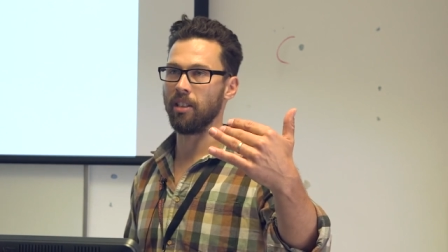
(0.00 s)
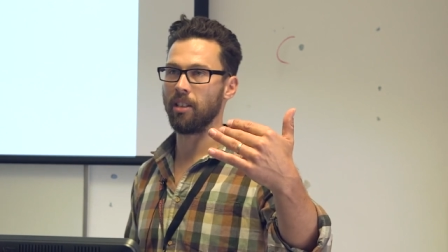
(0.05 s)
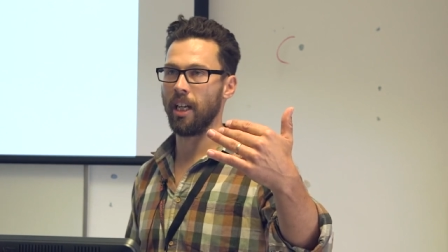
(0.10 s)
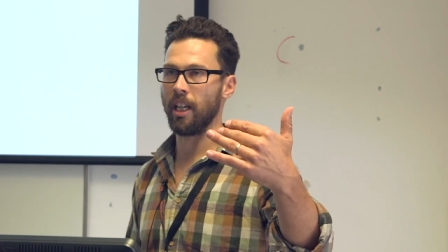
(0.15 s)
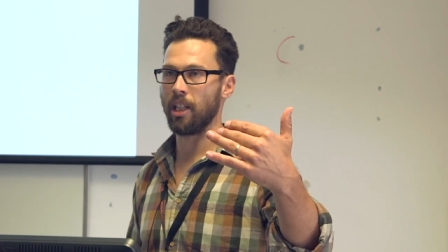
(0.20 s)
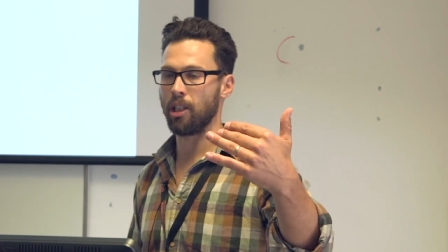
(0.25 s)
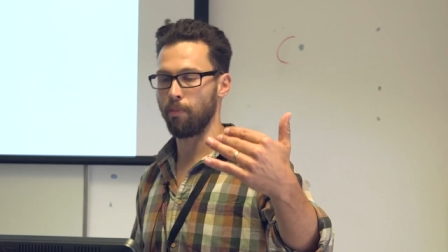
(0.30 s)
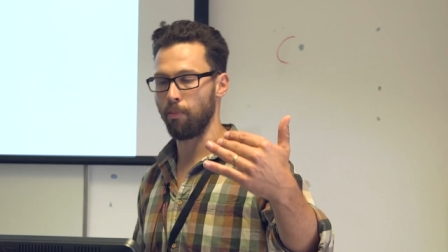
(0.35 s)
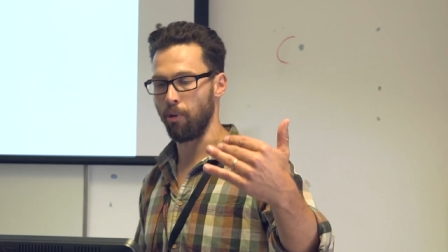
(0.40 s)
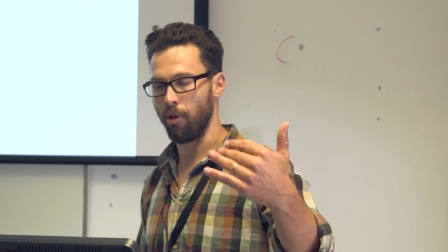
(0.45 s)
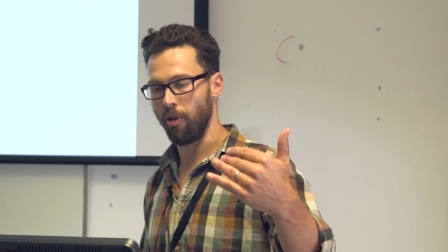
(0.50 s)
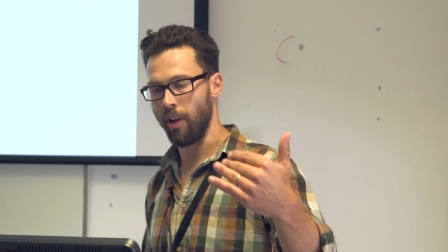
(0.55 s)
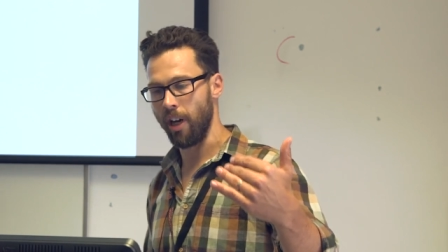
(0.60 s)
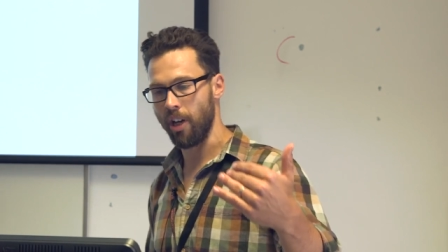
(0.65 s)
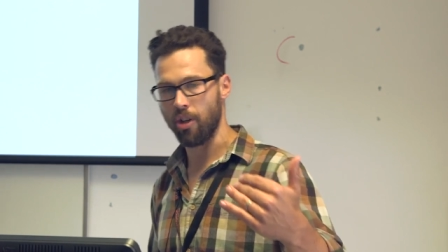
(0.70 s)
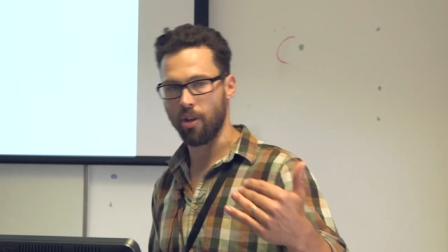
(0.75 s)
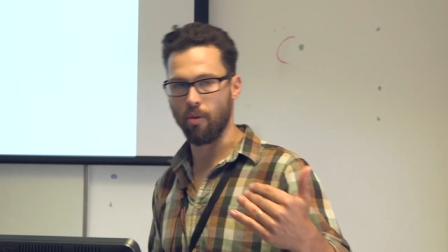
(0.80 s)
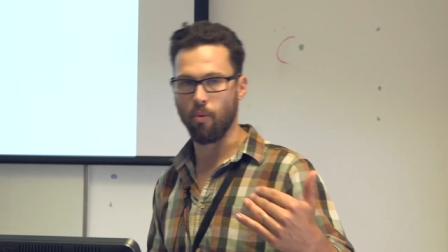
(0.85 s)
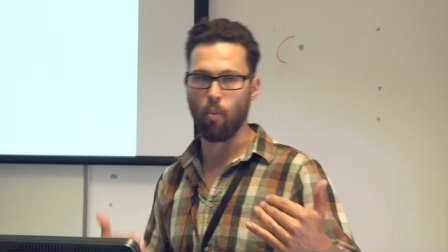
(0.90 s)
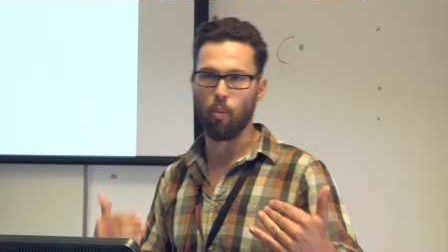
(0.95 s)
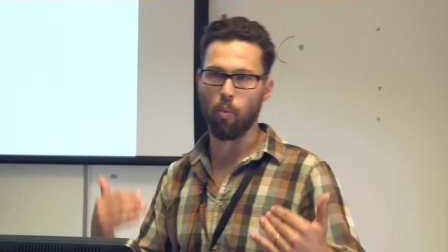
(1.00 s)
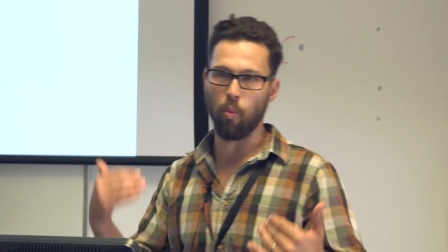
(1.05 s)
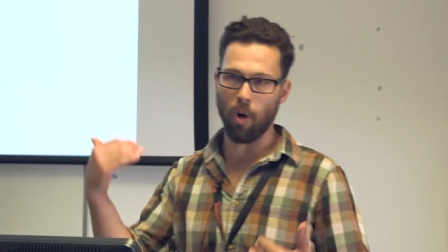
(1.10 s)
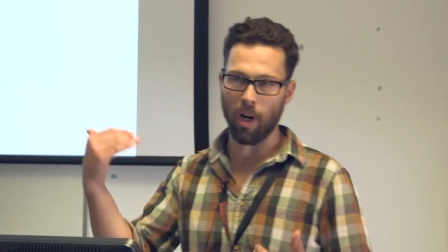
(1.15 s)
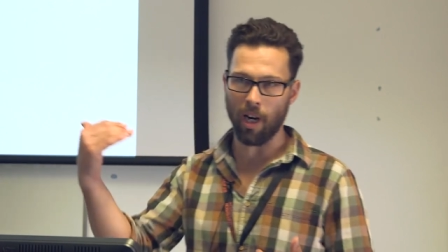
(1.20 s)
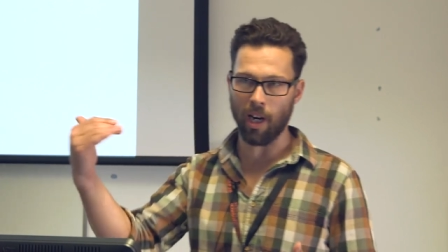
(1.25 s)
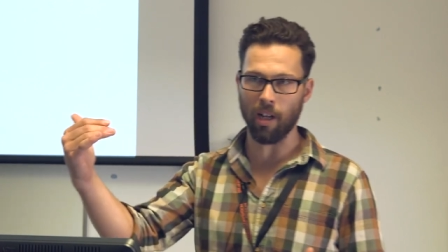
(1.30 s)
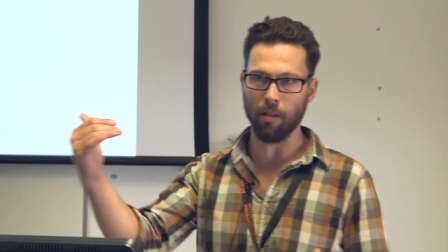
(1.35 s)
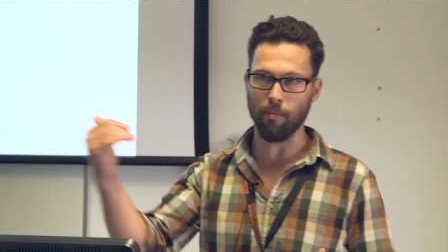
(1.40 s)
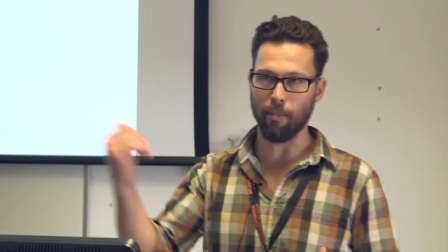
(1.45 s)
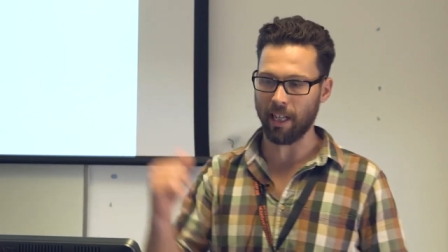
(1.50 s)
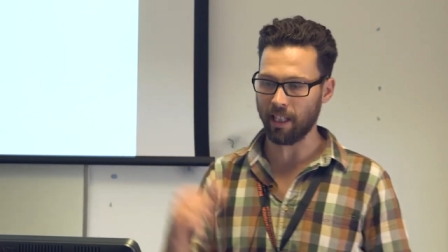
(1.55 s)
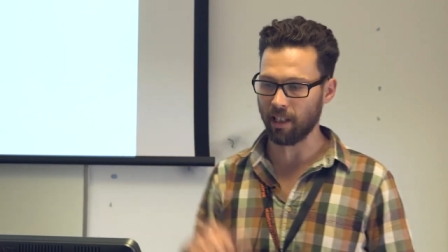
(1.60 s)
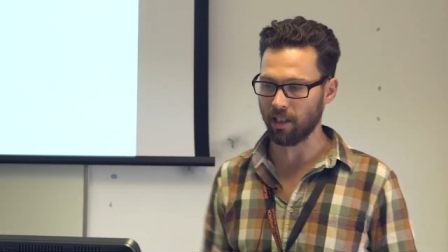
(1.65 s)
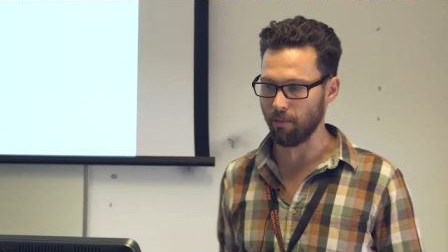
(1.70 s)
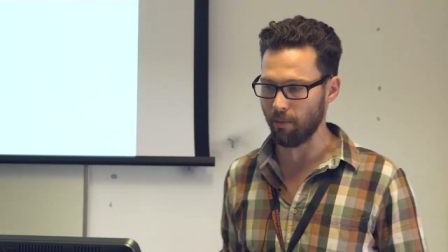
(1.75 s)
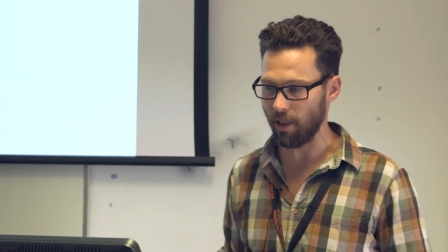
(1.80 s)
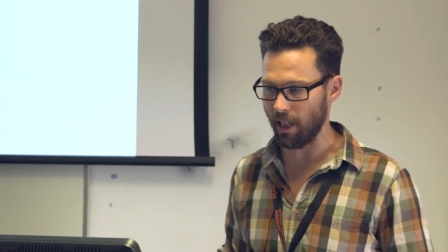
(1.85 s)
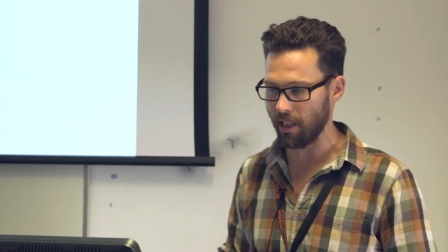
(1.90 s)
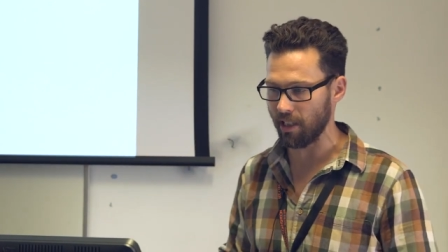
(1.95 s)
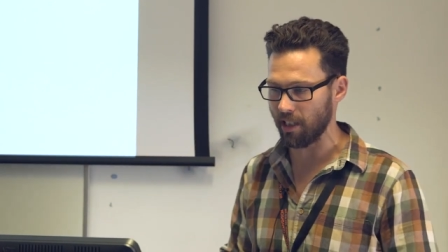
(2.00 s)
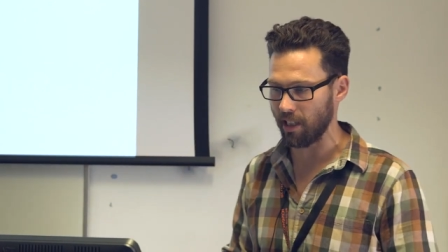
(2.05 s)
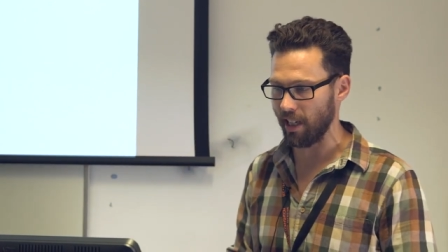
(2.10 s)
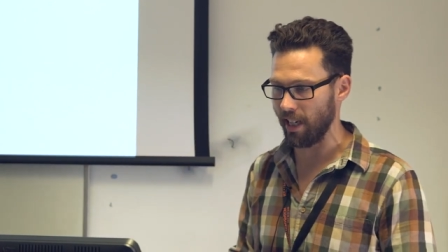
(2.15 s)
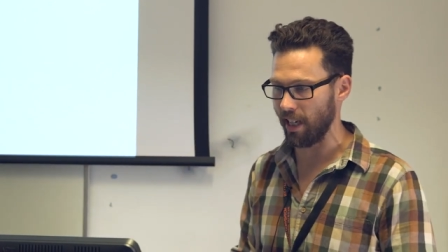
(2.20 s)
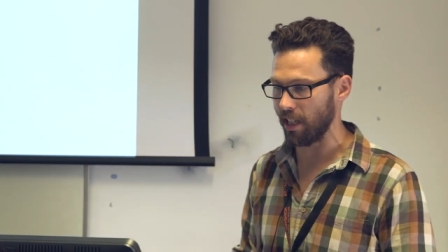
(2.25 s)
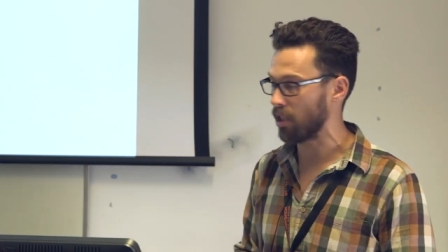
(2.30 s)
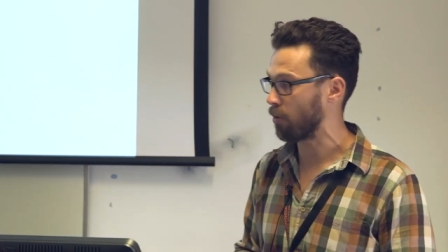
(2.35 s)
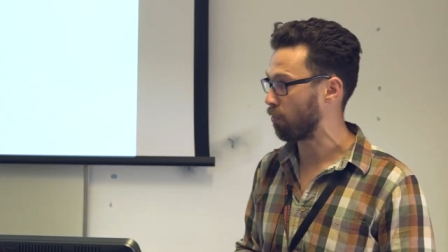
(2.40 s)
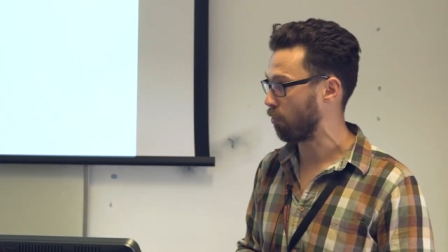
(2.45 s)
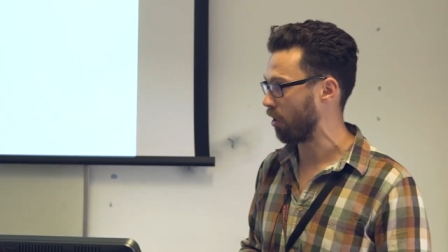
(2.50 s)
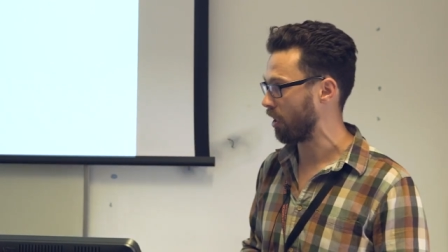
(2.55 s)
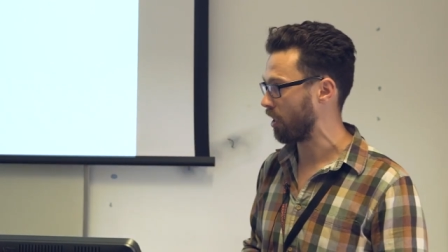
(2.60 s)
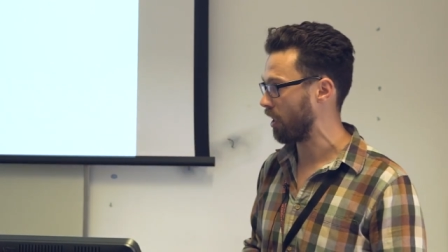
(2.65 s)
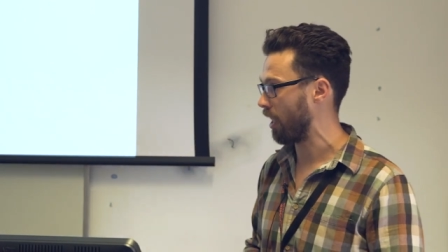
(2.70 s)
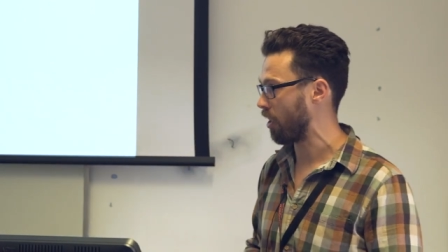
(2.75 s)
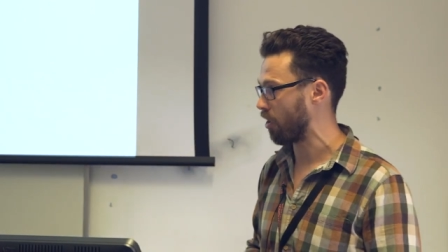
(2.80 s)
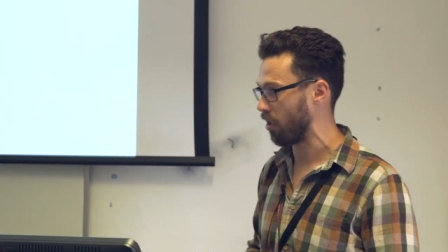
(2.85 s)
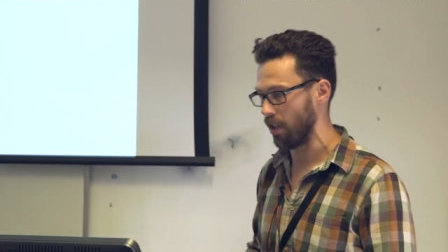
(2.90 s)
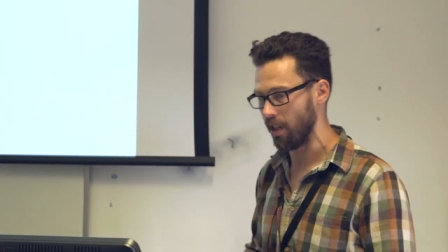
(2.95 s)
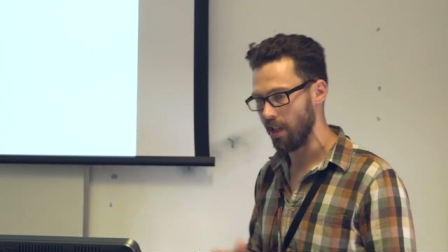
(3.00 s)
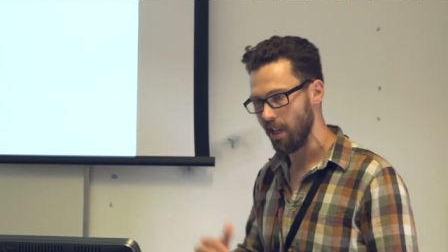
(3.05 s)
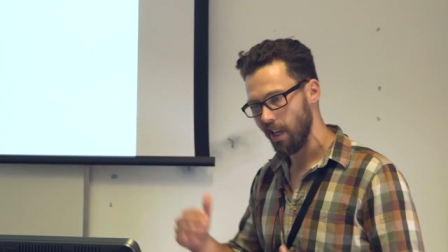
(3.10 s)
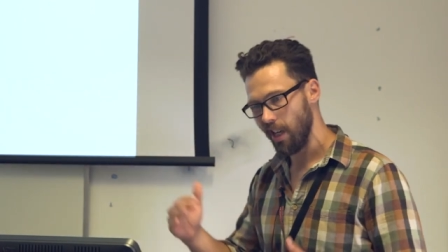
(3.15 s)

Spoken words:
exploration while maximizing exploitation.